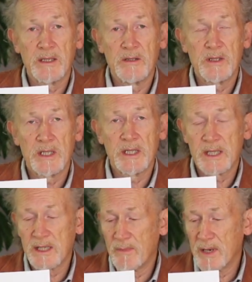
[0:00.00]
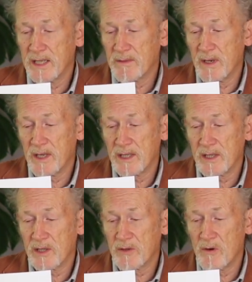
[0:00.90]
Usually this is the place where there's the
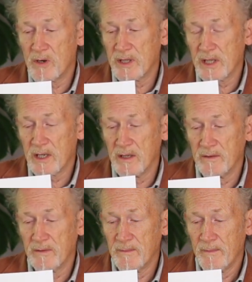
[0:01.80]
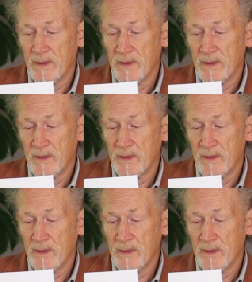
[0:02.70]
strongest curve